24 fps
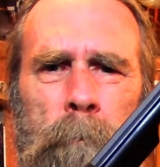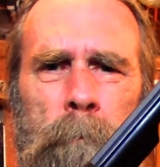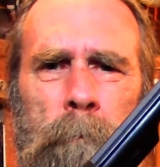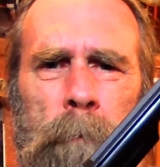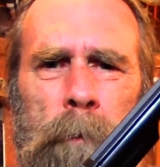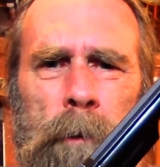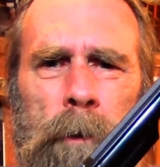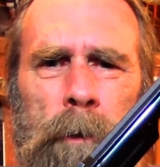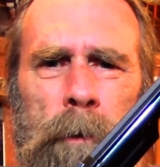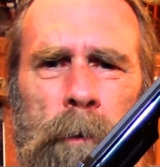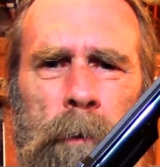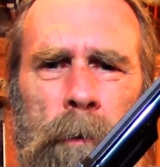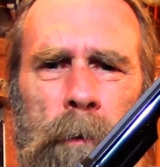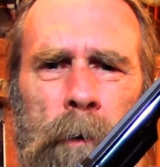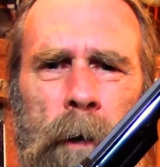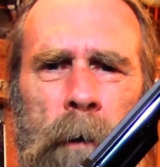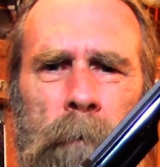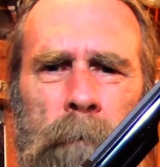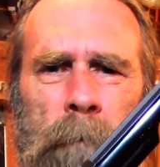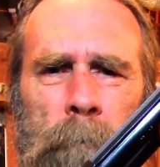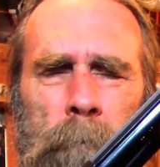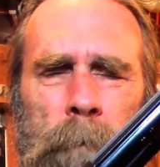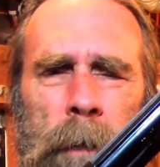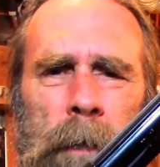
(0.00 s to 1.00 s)

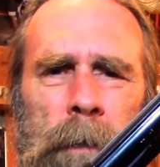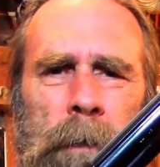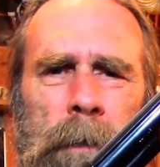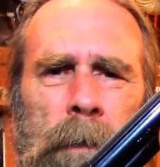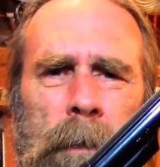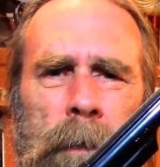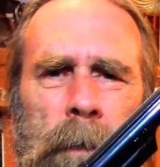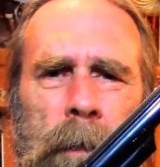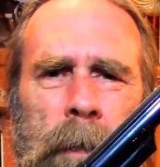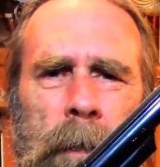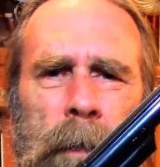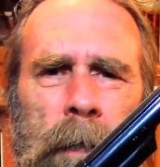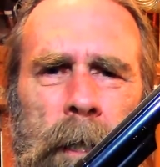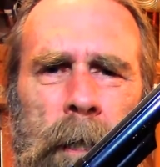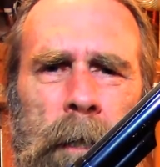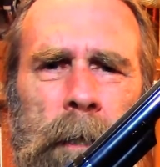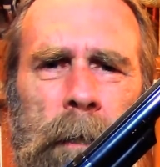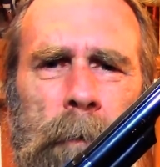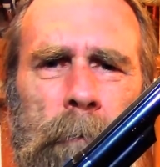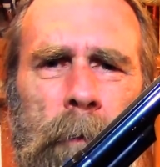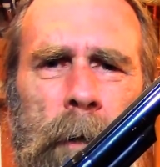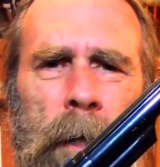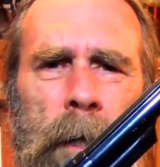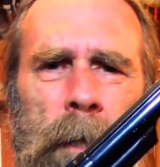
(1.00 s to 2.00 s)
screwdriver bits, and then
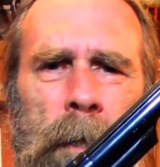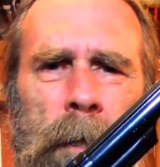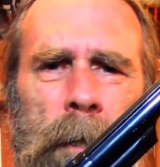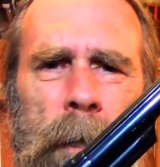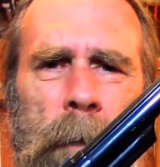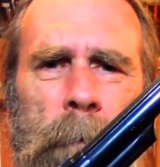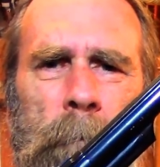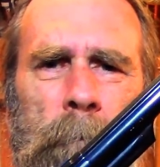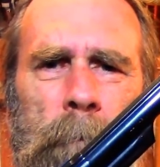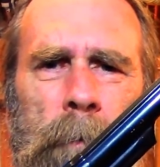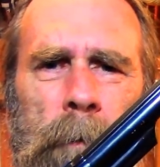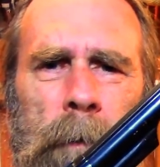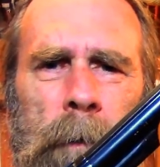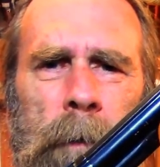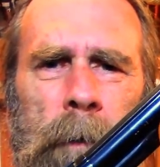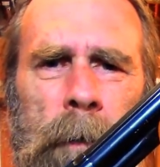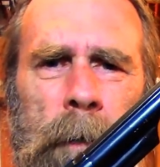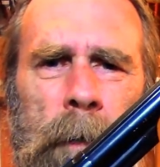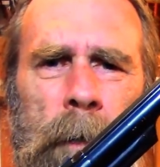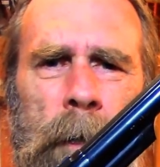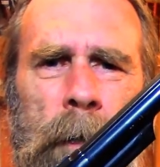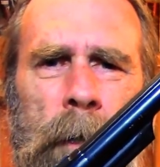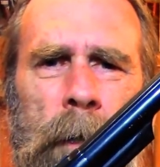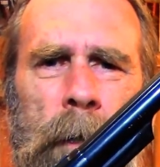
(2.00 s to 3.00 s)
they wind up
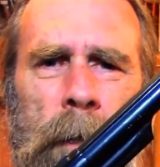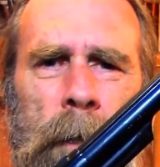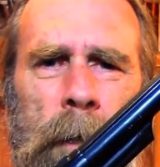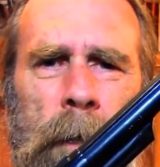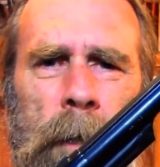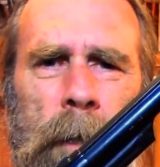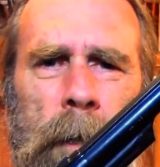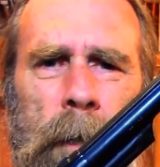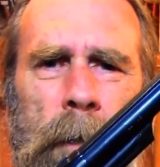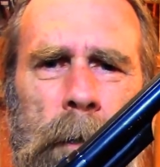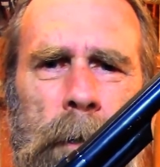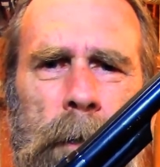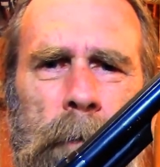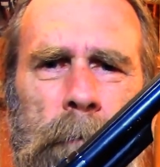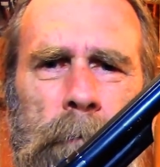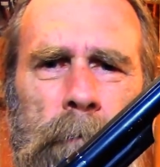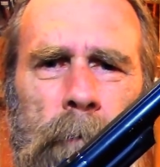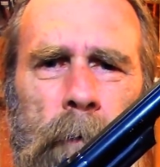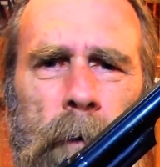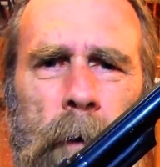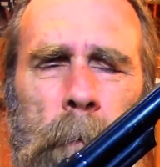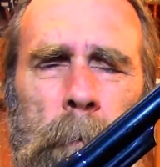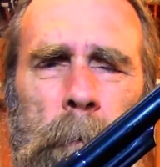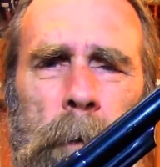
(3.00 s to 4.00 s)

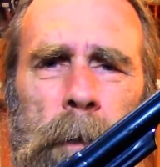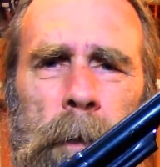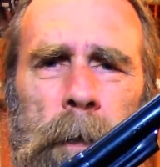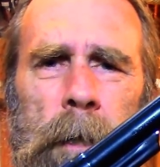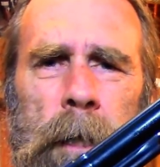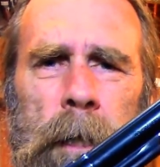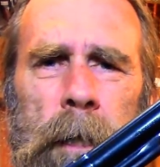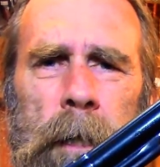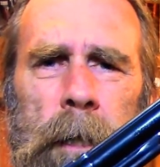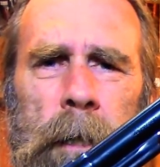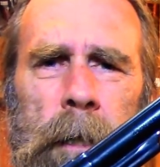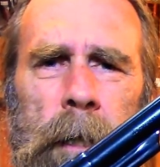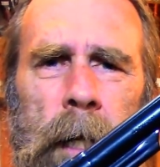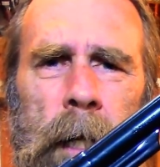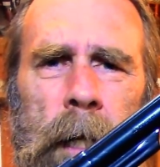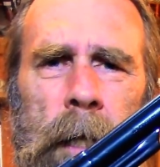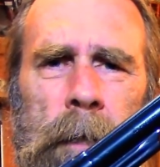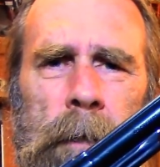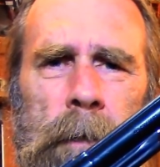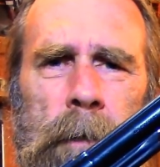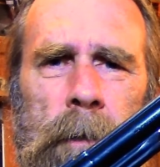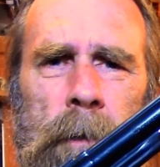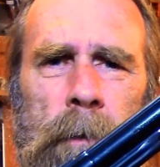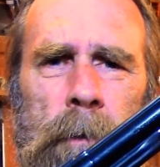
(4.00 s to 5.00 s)
deforming the
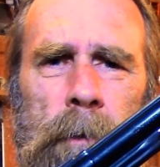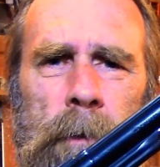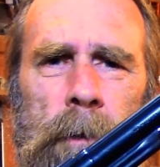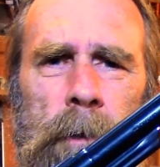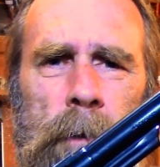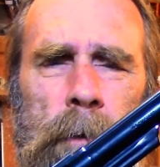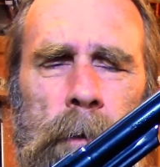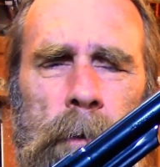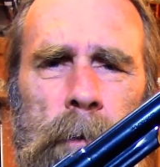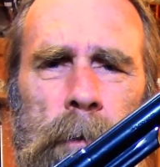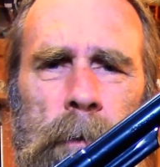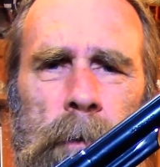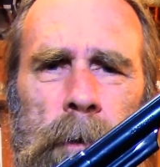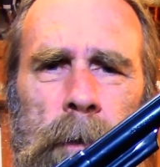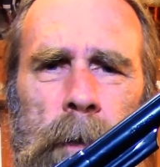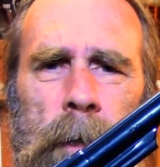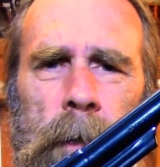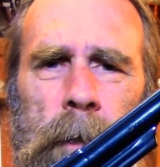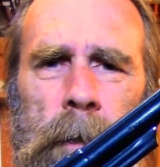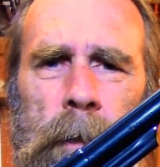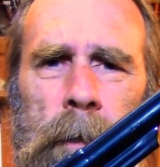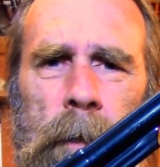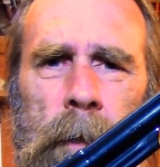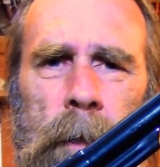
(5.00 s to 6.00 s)
heads of those screws,
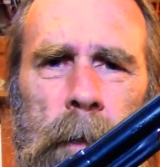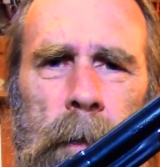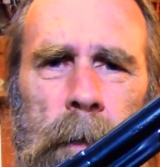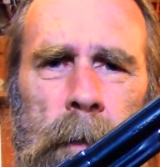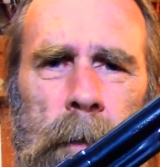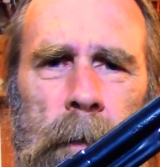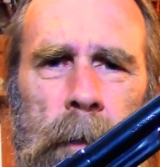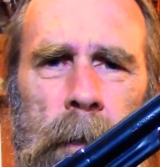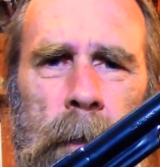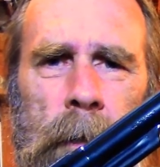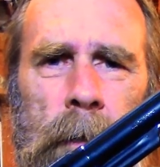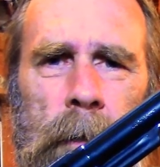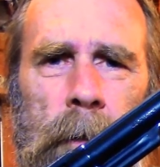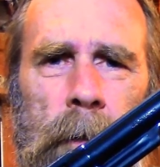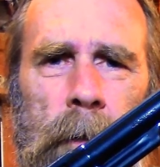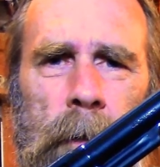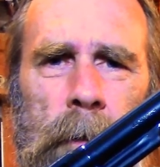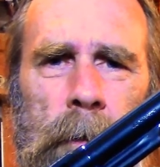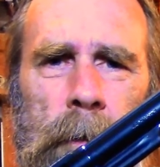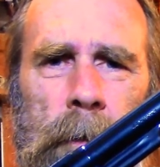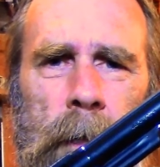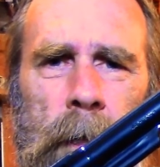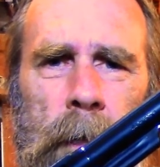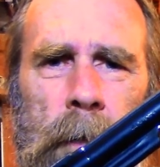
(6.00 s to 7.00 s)
and it
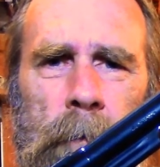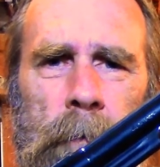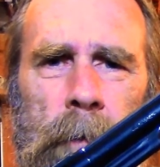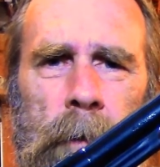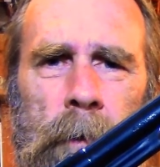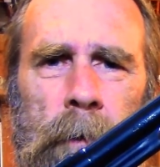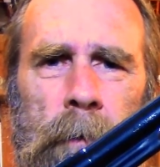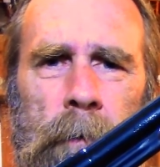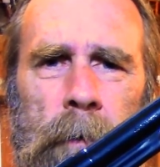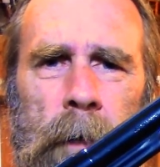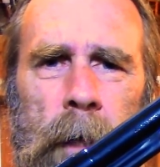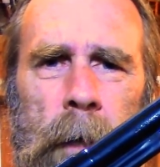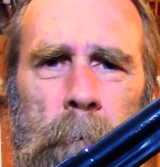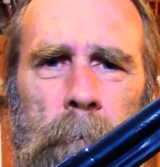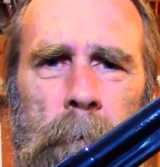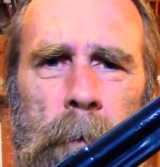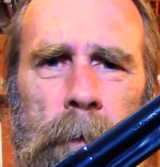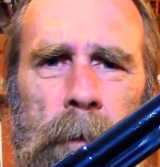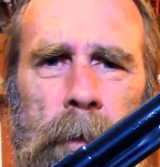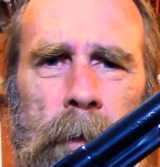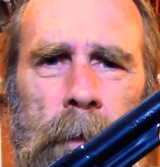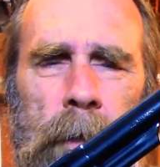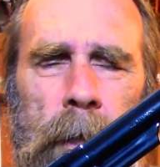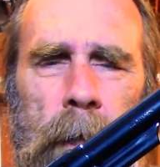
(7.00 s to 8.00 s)
looks like real crap when
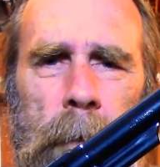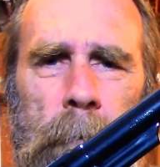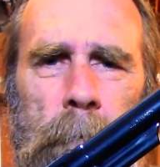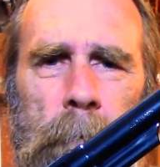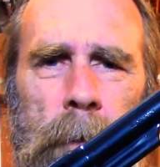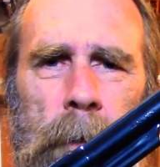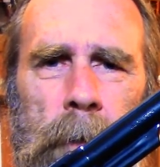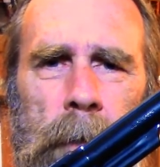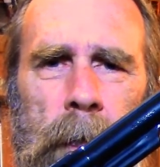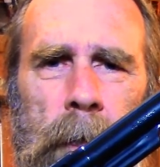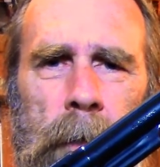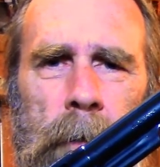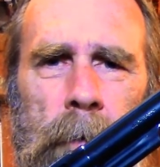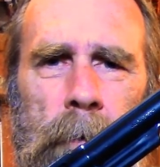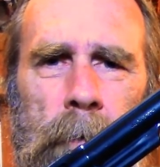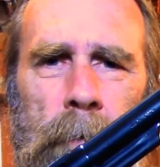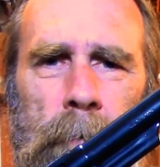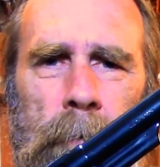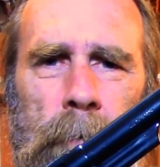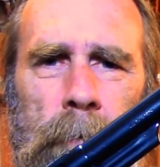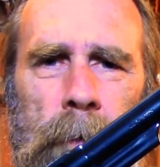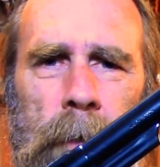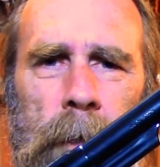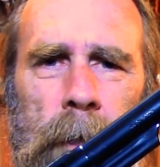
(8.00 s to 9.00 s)
they're done, but they don't
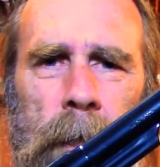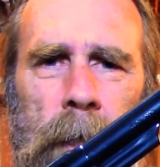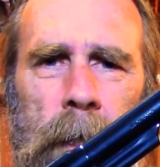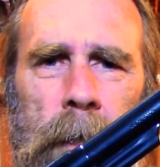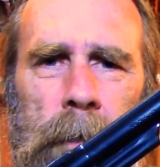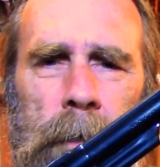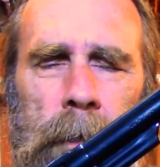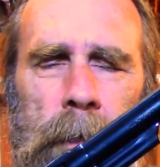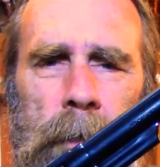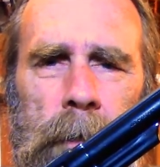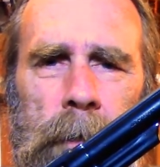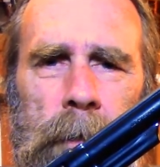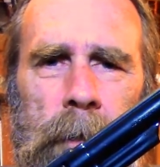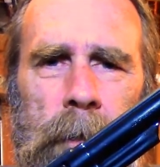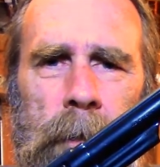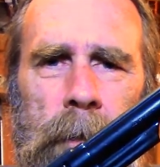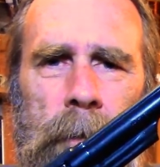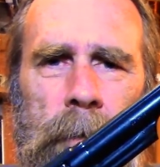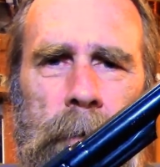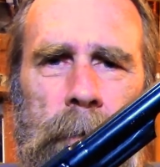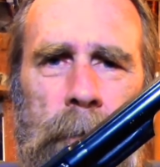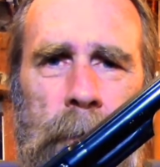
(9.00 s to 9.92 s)
realize it until